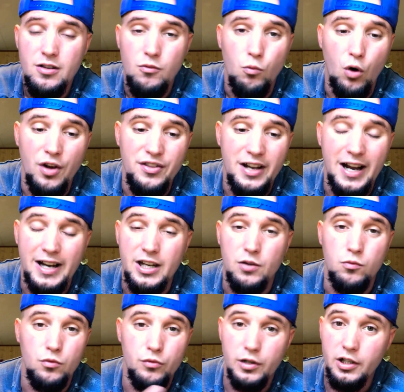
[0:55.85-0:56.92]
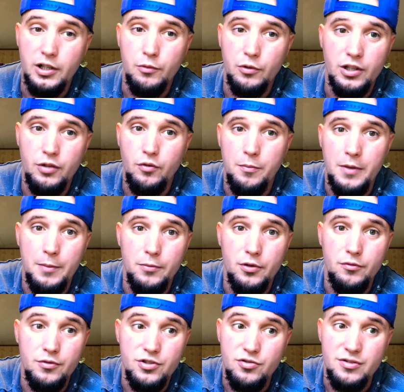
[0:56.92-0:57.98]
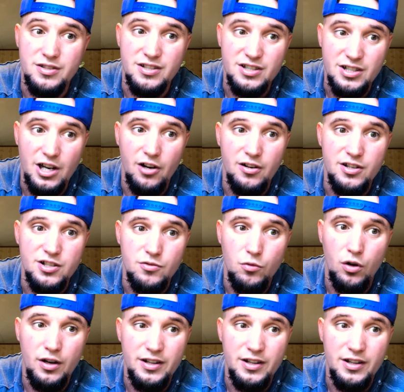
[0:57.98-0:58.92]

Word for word: One that I can really, really remember, which was the scariest one.